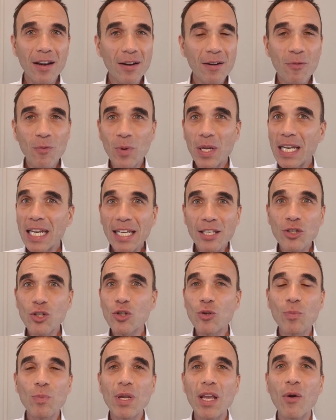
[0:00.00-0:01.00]
need
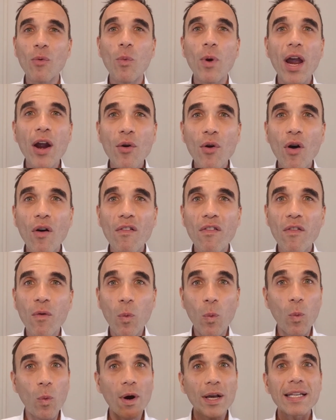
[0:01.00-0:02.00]
to be aware of
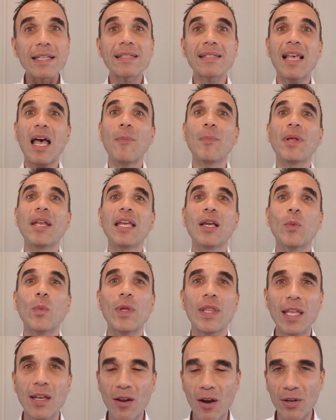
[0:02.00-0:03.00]
what is happening
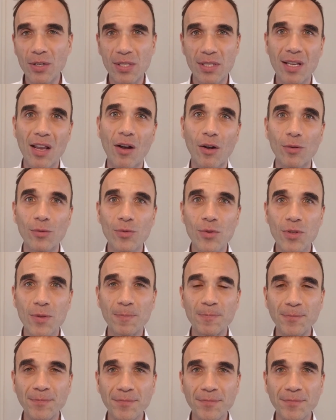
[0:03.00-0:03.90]
within ourselves.